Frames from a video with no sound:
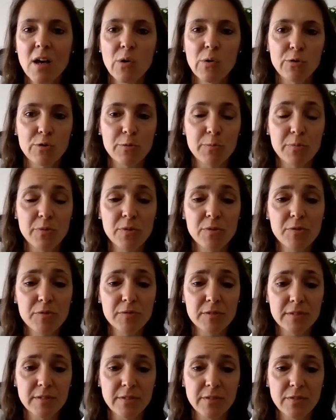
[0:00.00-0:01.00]
or
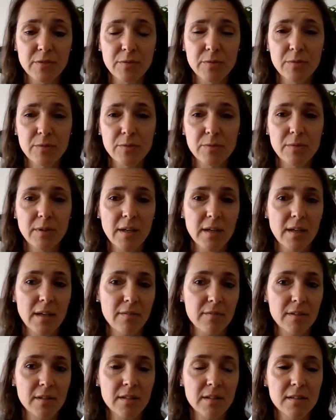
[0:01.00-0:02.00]
proven through
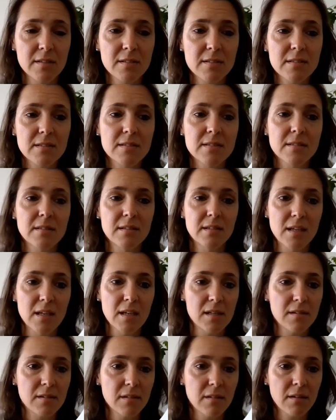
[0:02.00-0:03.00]
evidence,
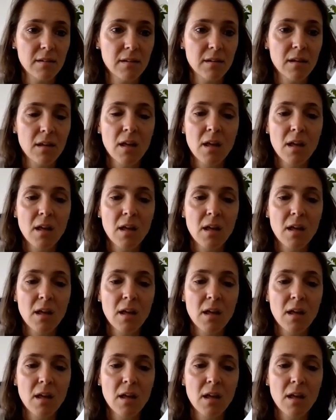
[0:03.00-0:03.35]
data,